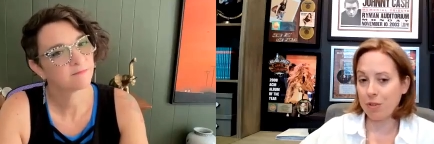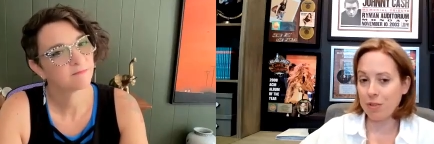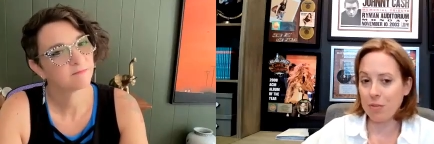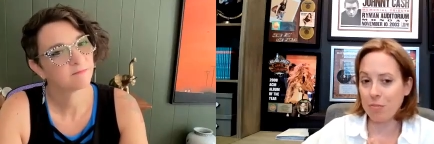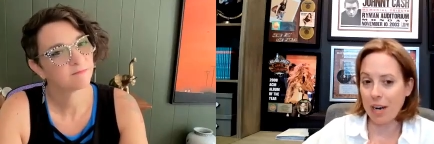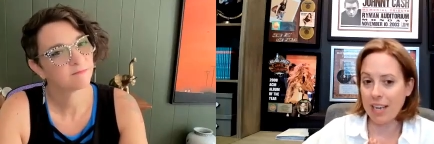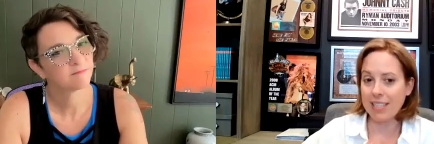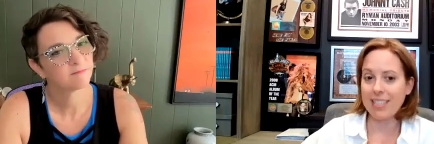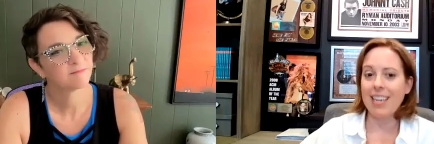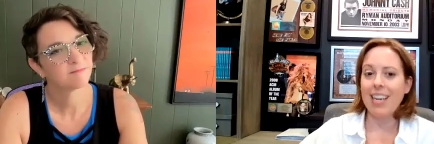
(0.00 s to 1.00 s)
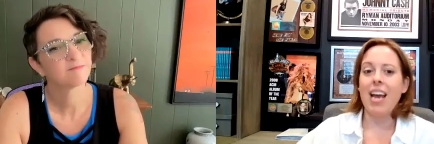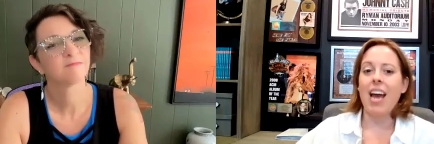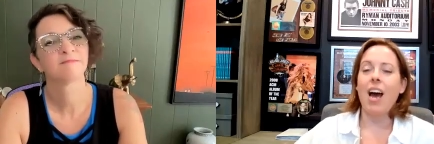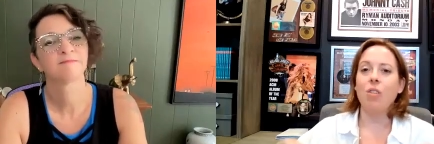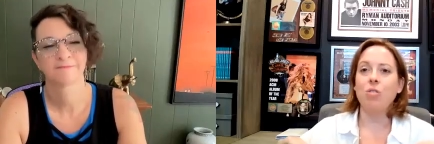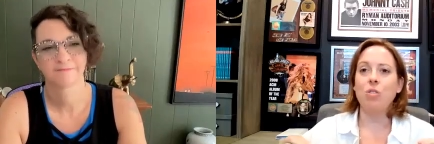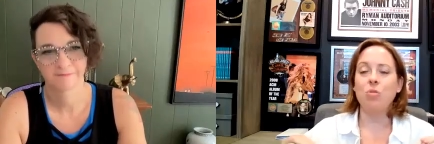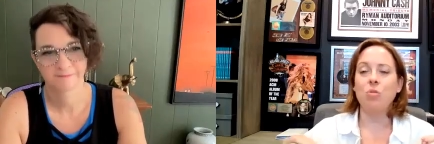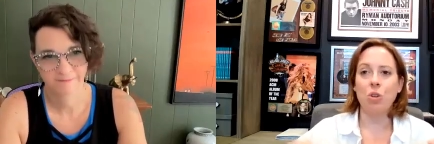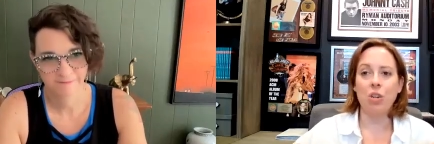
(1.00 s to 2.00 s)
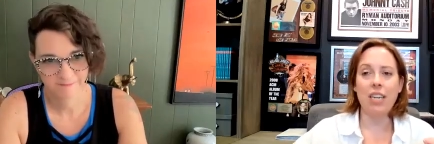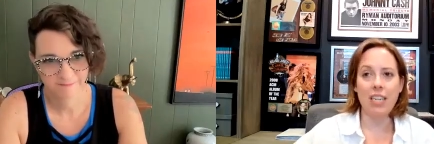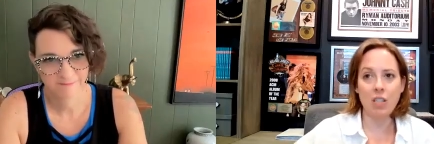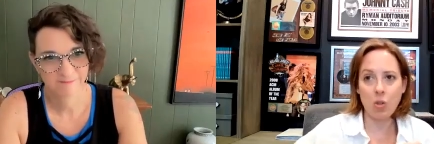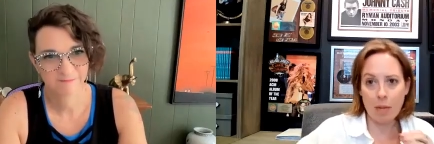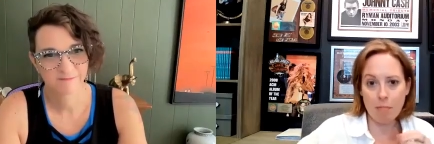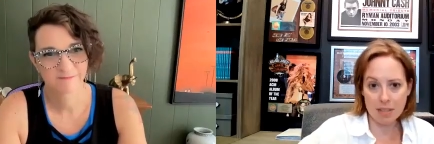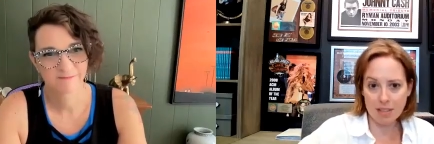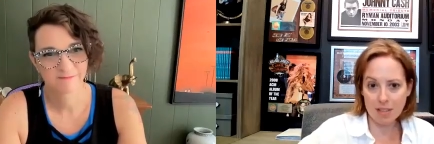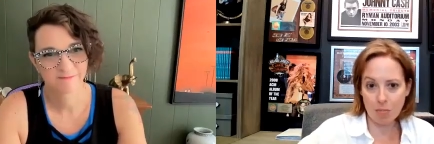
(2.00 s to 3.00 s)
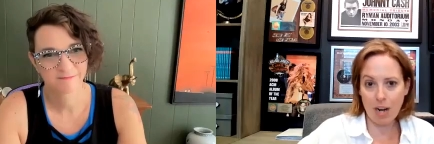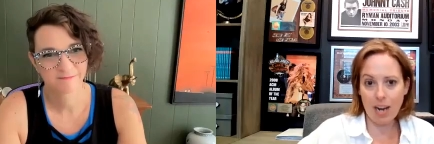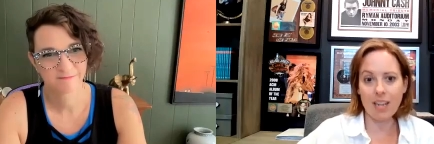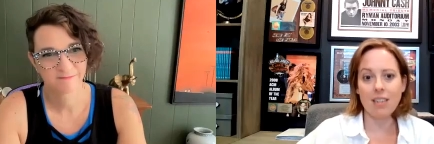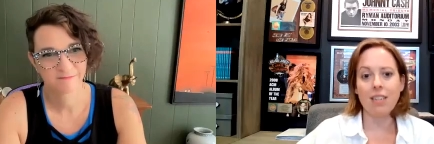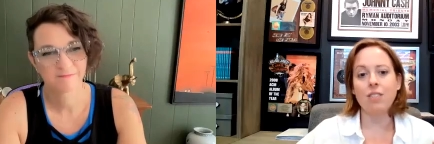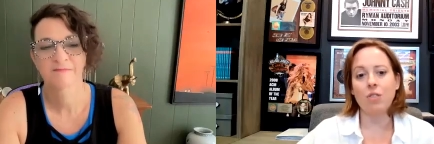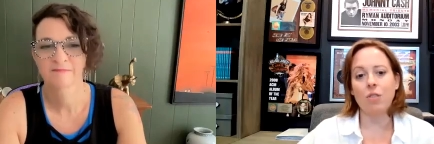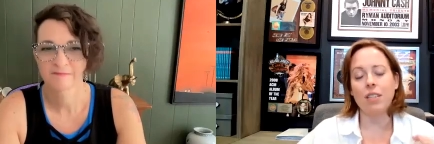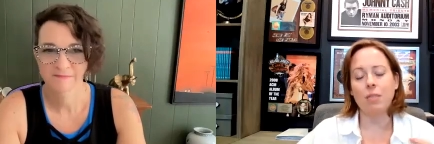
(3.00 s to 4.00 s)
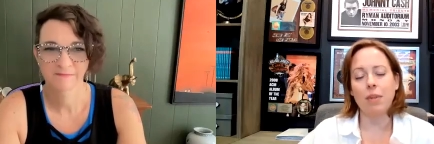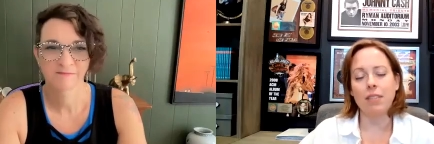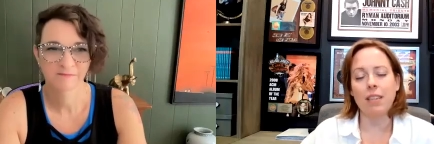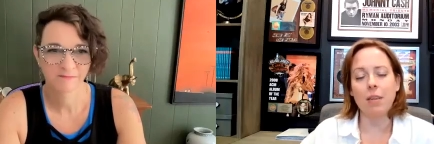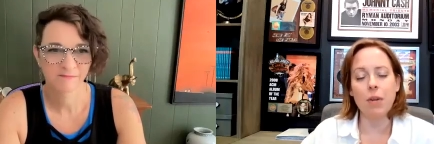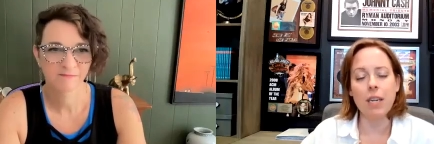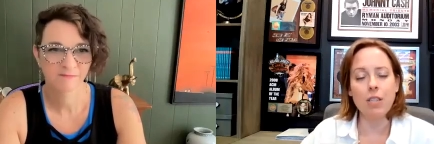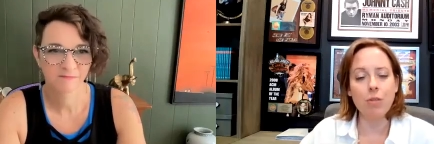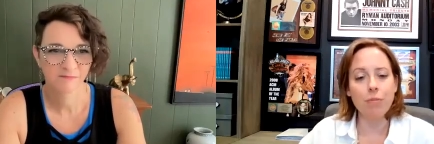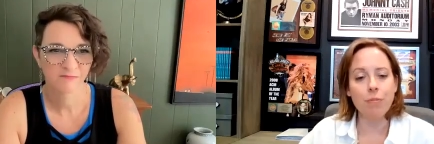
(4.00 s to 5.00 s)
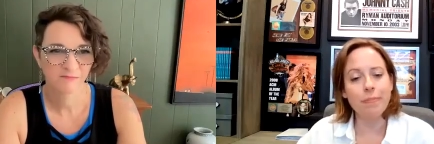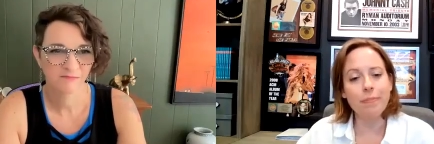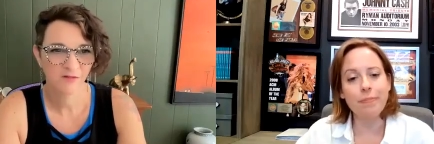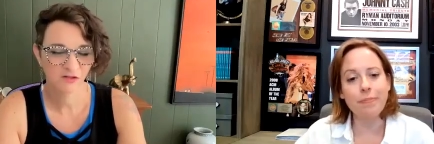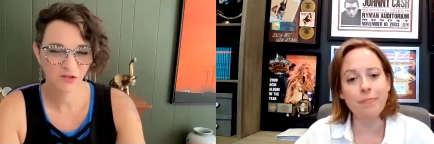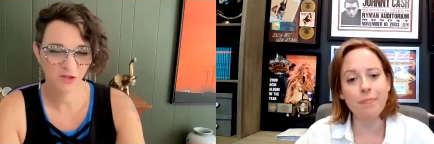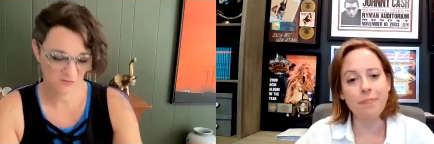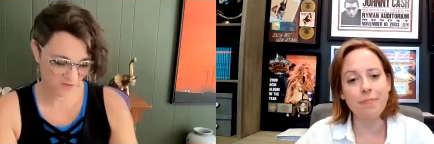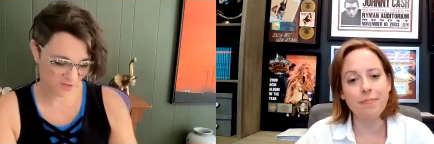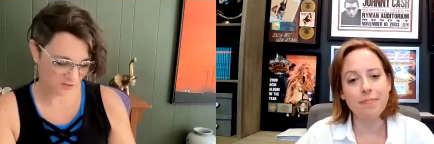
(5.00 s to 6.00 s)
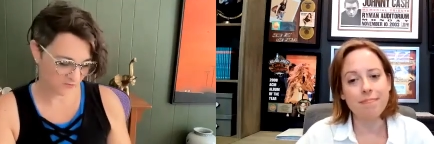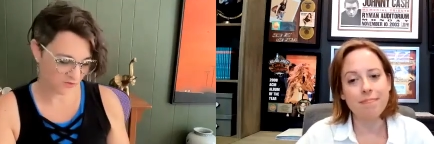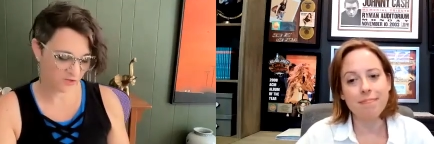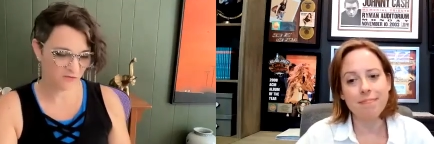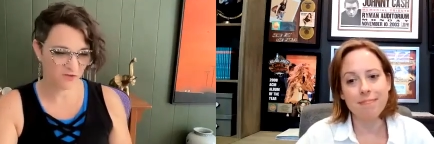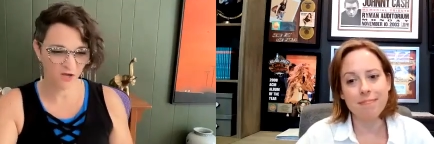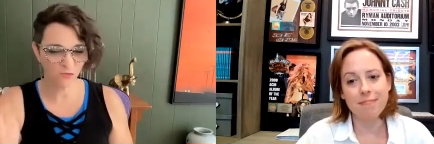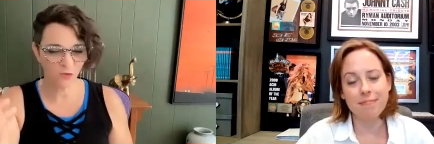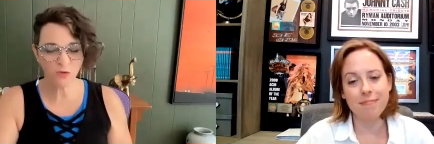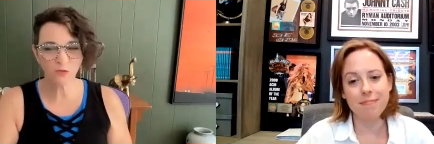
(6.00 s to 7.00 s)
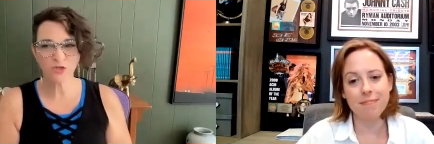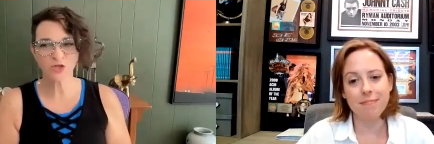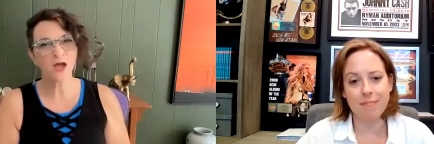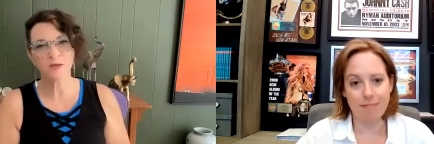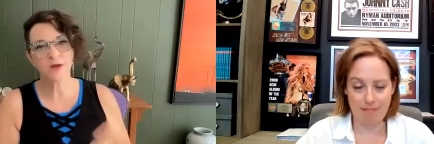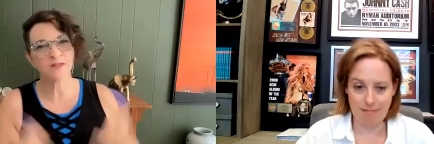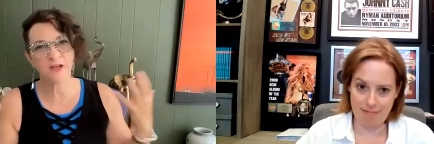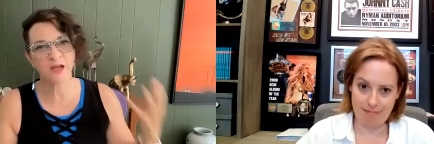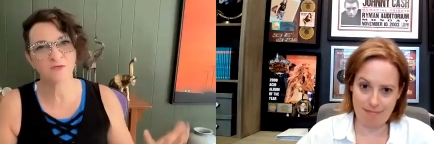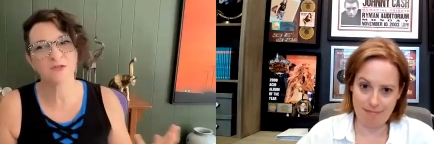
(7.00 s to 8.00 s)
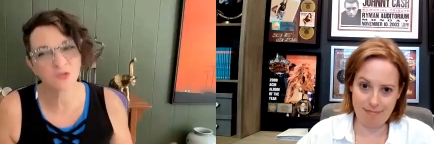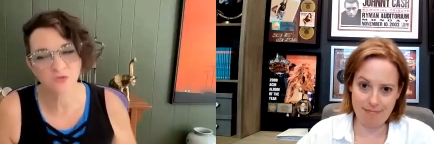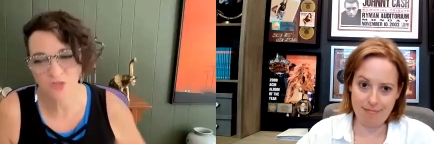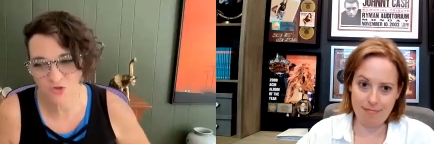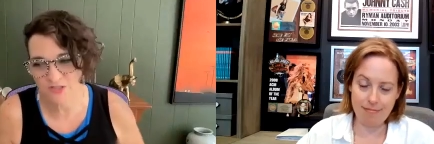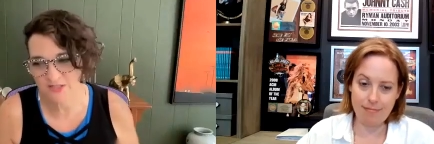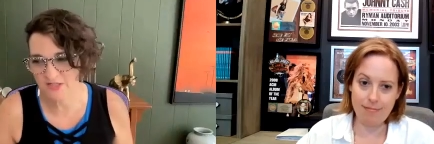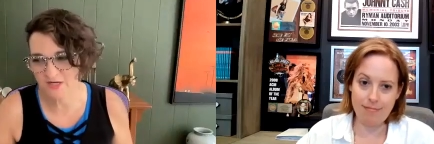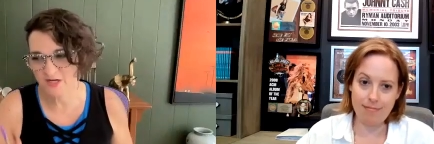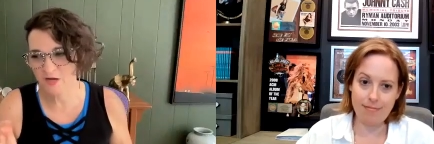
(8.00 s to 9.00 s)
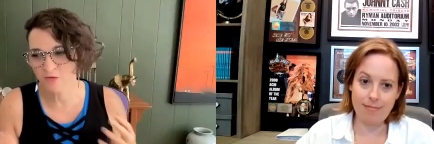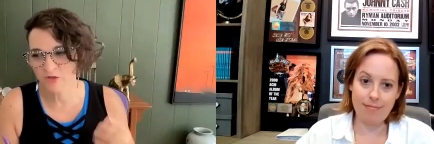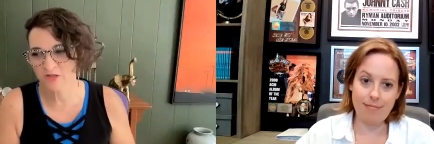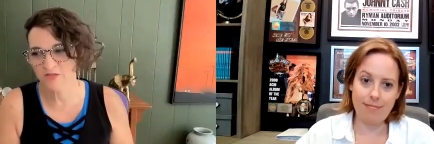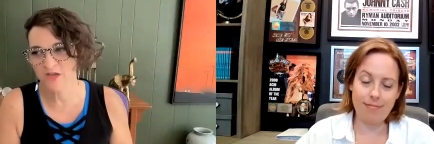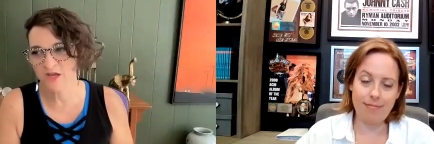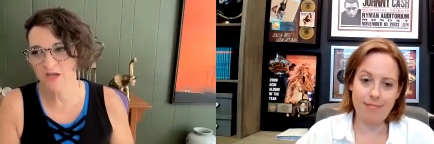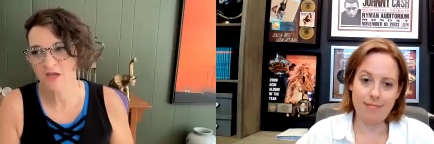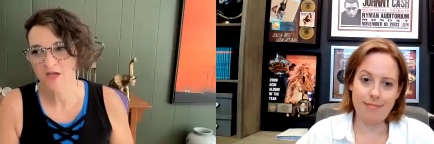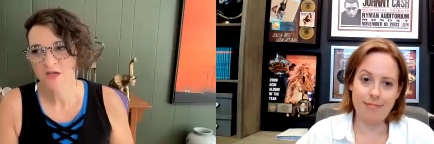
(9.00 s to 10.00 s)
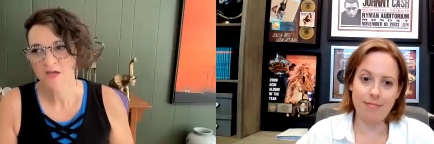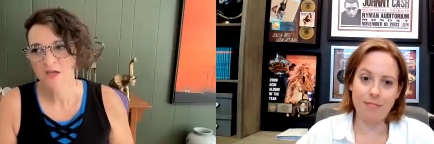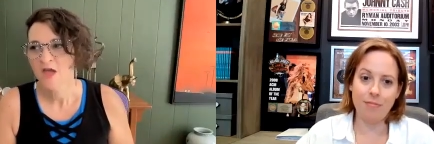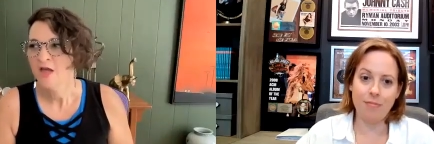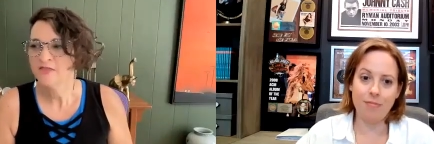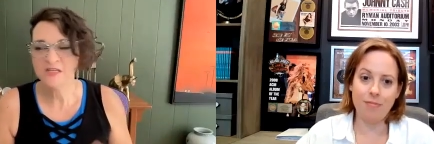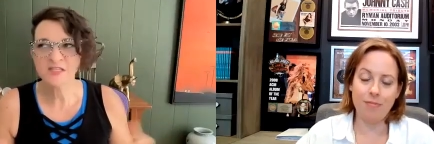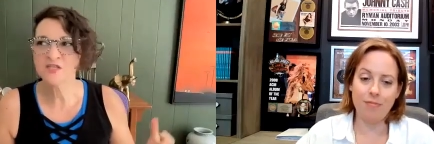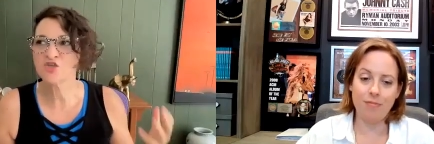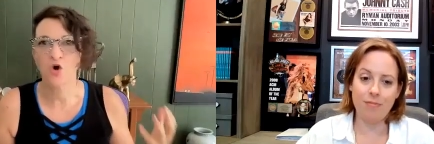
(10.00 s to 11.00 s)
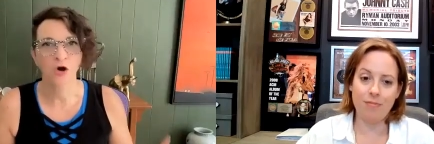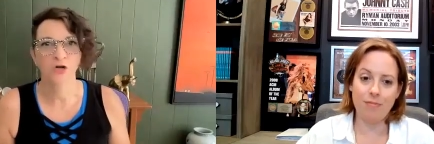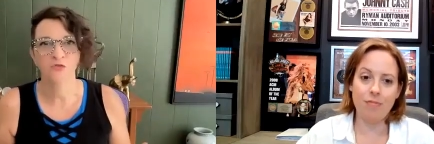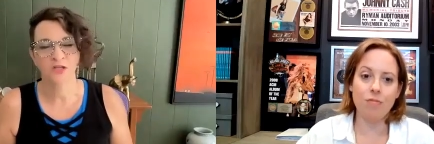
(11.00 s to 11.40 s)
Speaker 1: personal brand, how to turn it into a business brand. And so that's basically what I do.
Speaker 2: Love it. Love it. Love it. And what we were talking about that I was so interested in, I really think this is hard,